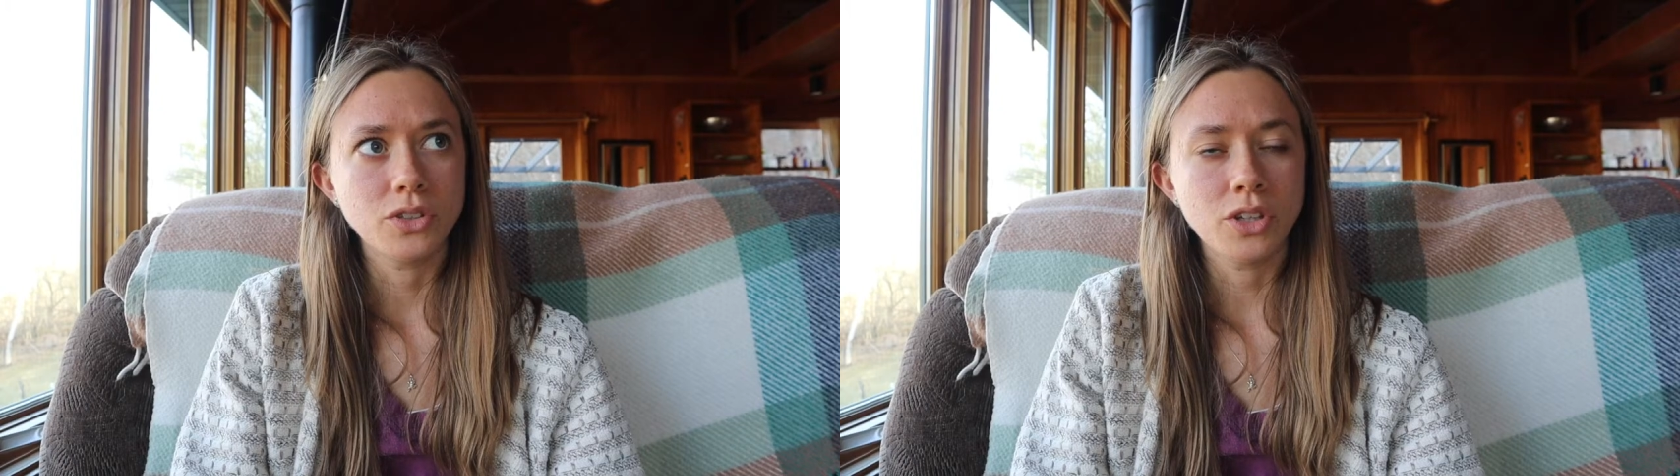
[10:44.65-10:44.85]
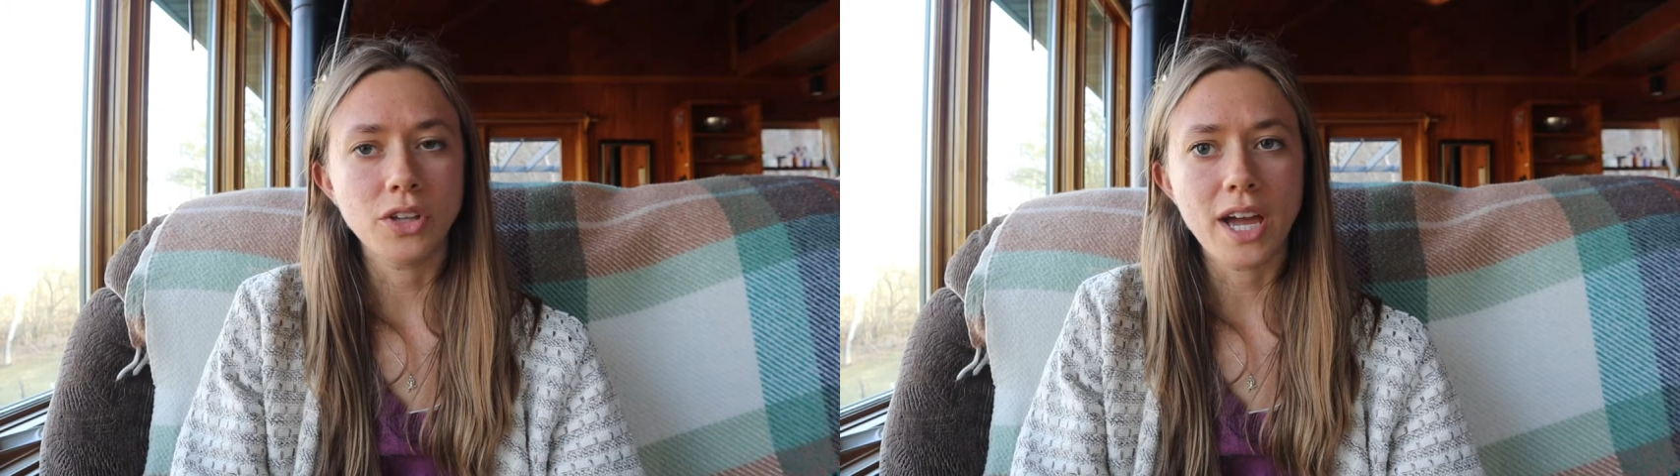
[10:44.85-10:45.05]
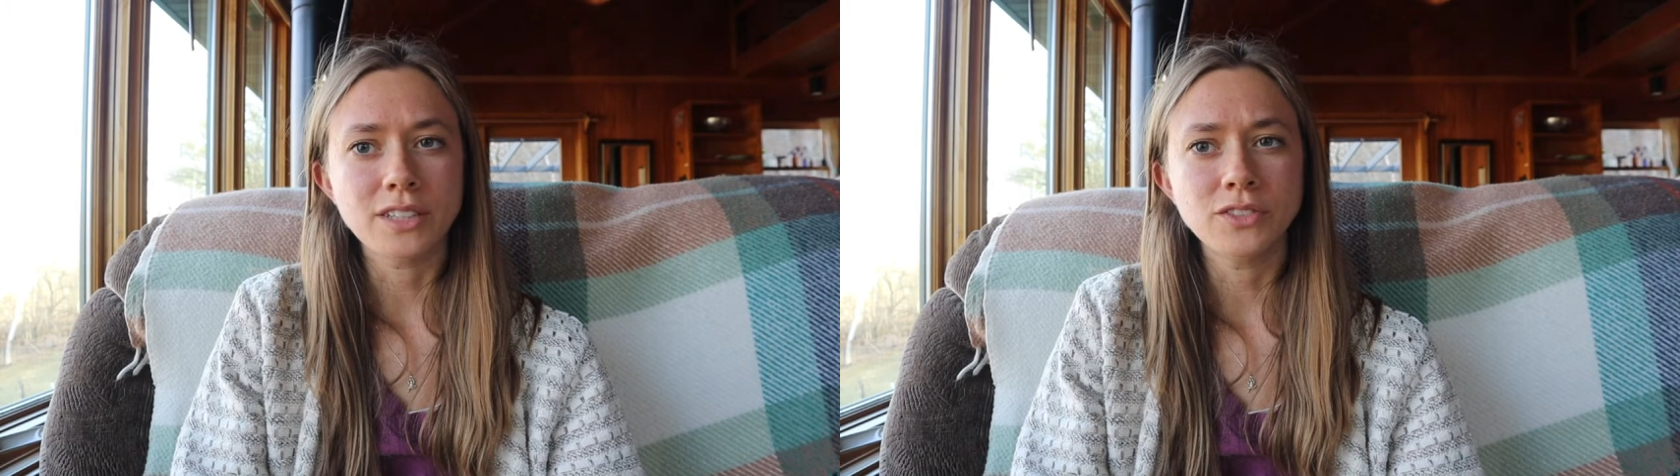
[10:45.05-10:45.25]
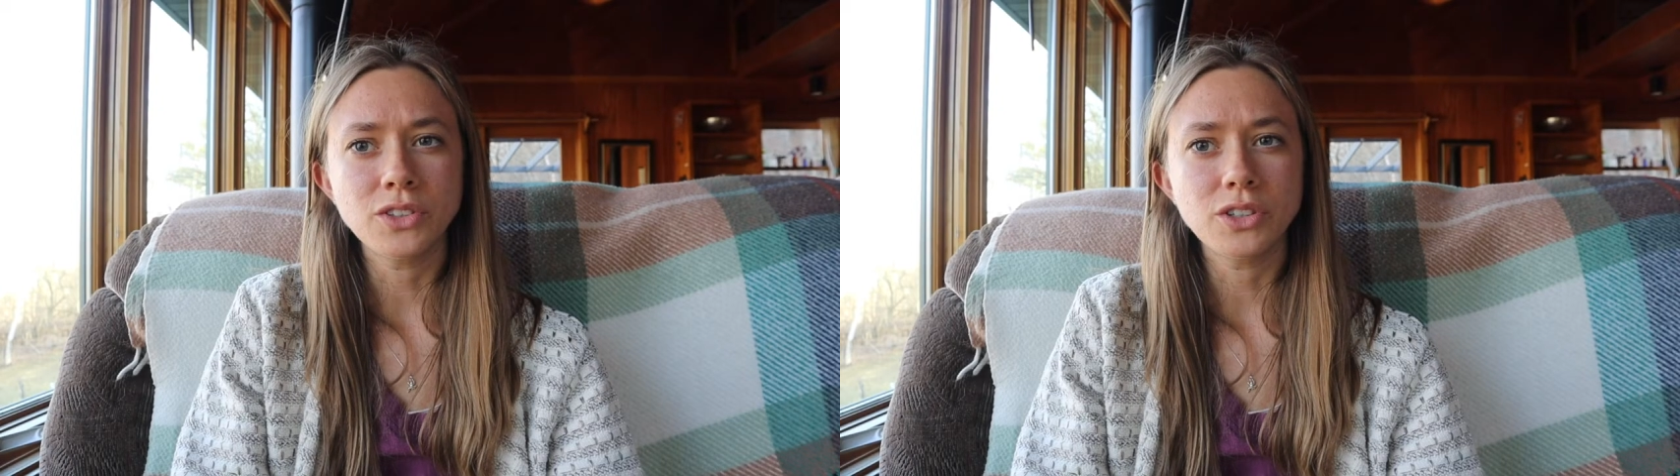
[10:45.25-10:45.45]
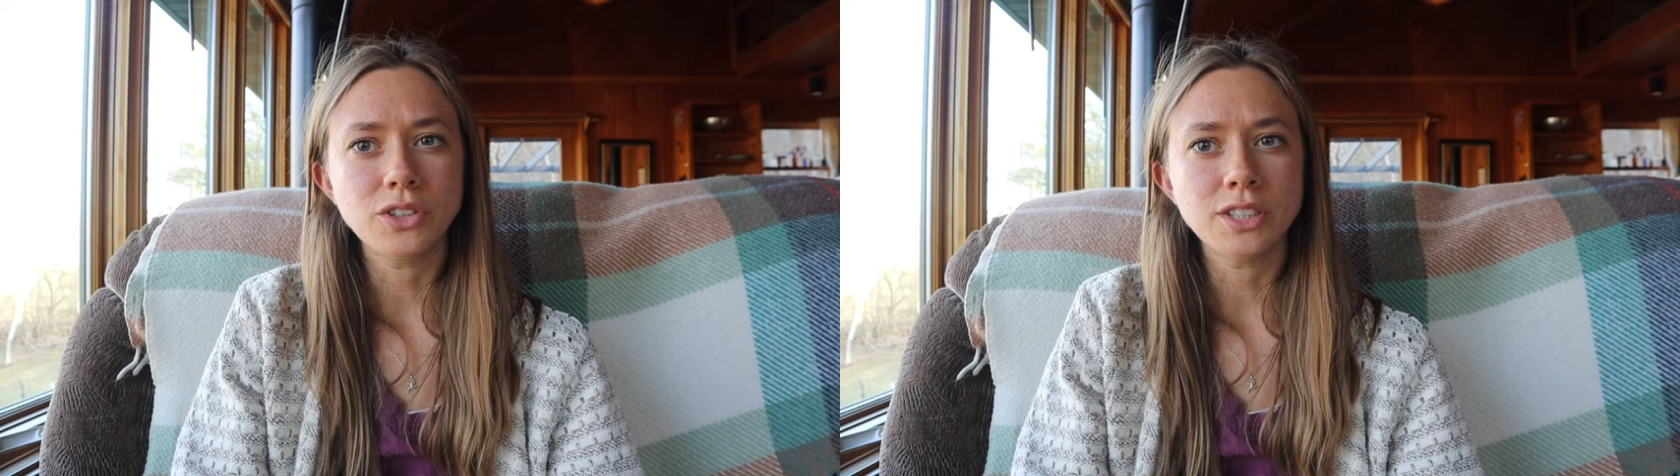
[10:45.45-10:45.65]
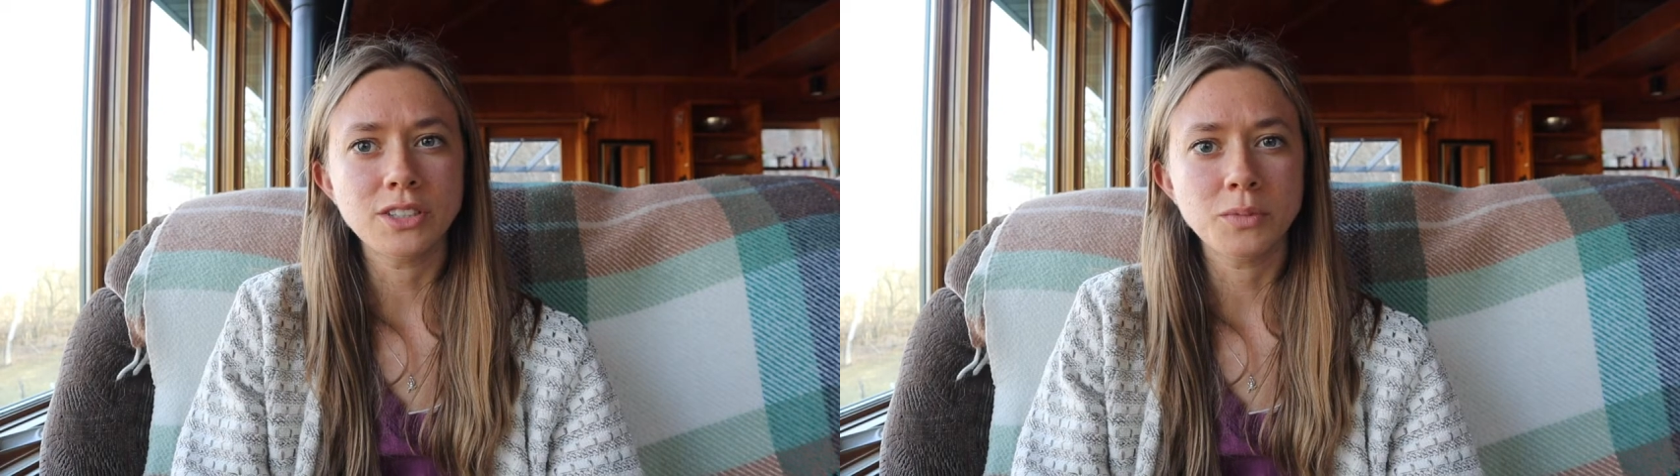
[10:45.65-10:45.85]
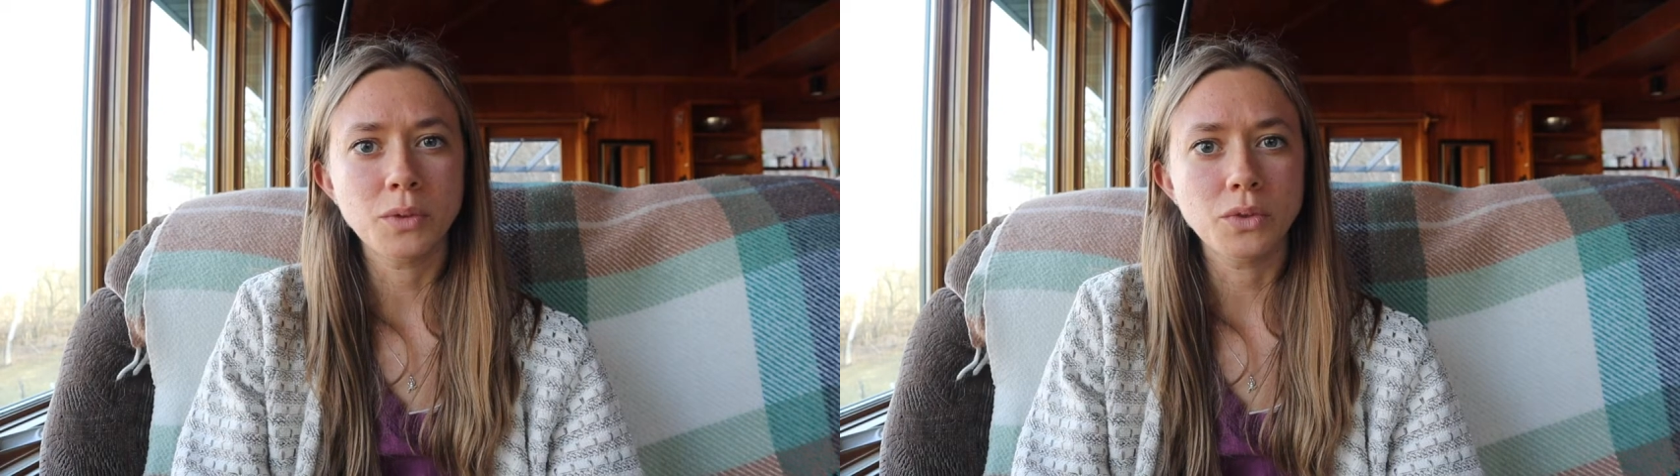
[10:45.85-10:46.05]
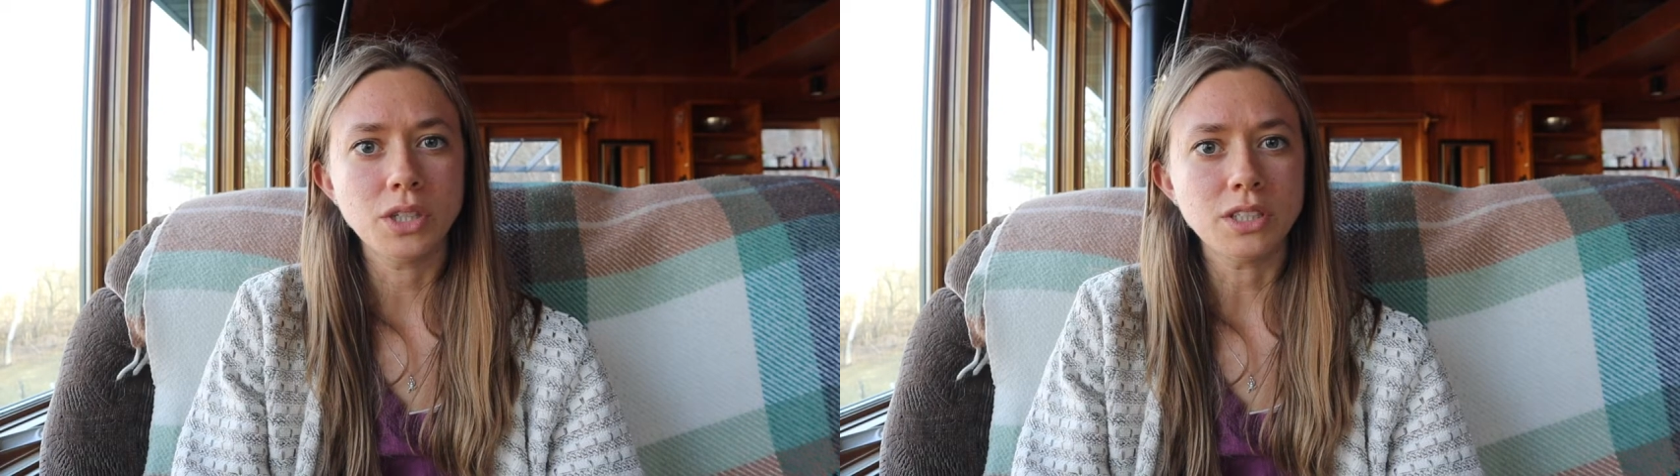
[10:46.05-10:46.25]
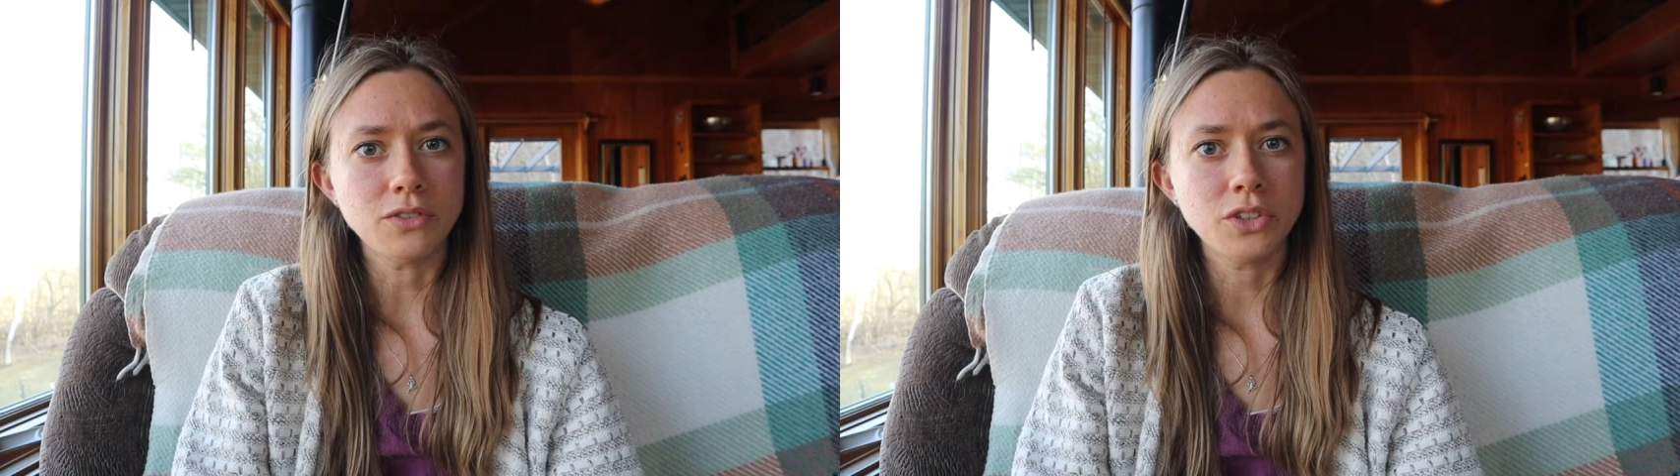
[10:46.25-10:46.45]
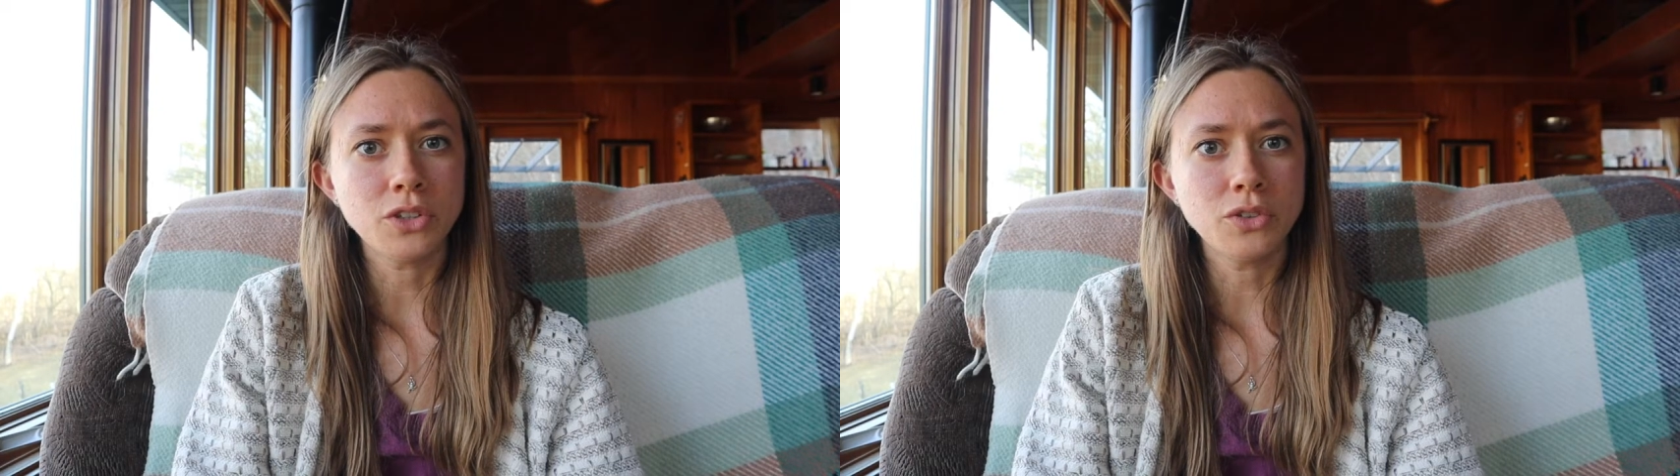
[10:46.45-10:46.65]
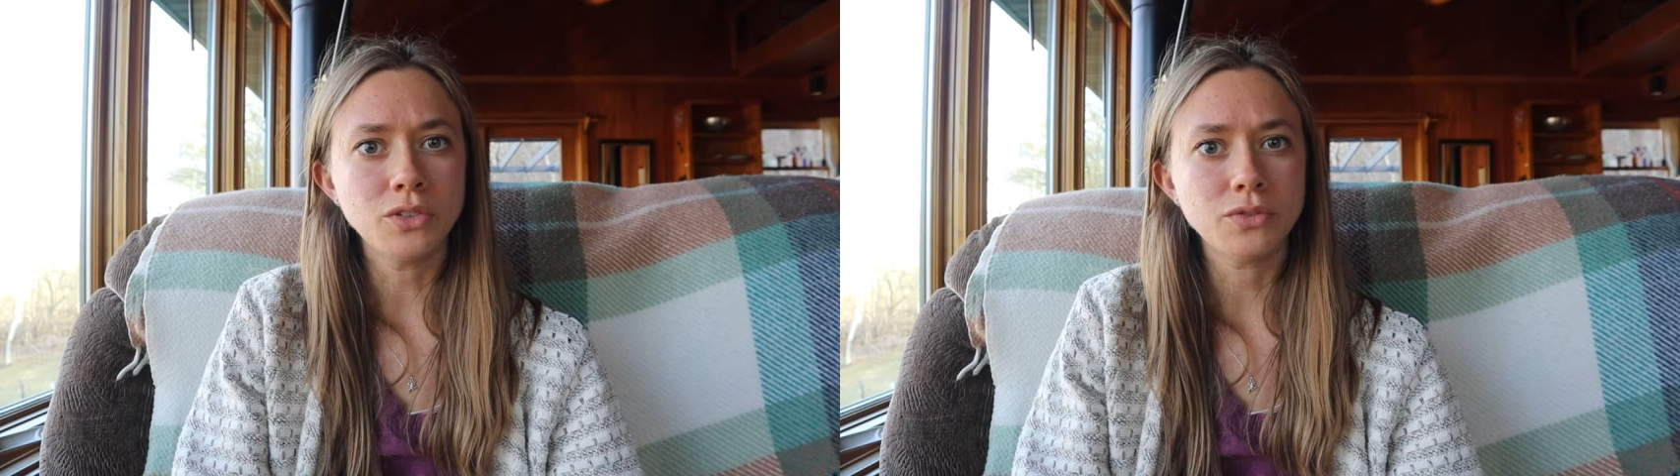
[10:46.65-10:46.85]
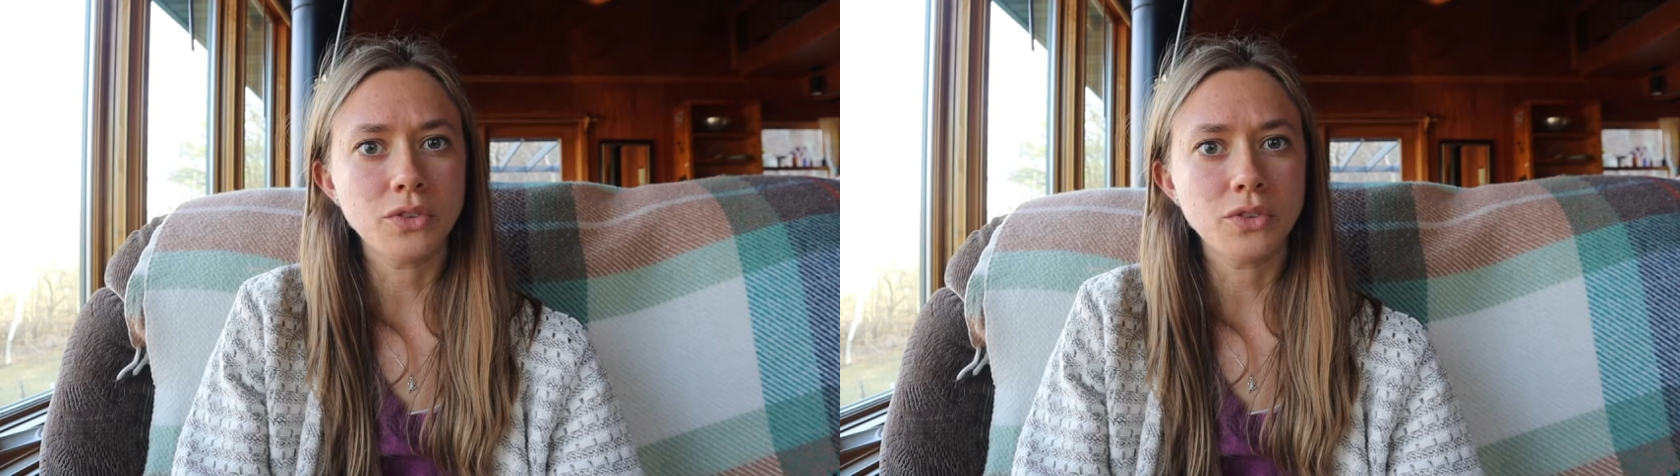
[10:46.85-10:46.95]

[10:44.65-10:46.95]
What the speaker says: the last few years has been really difficult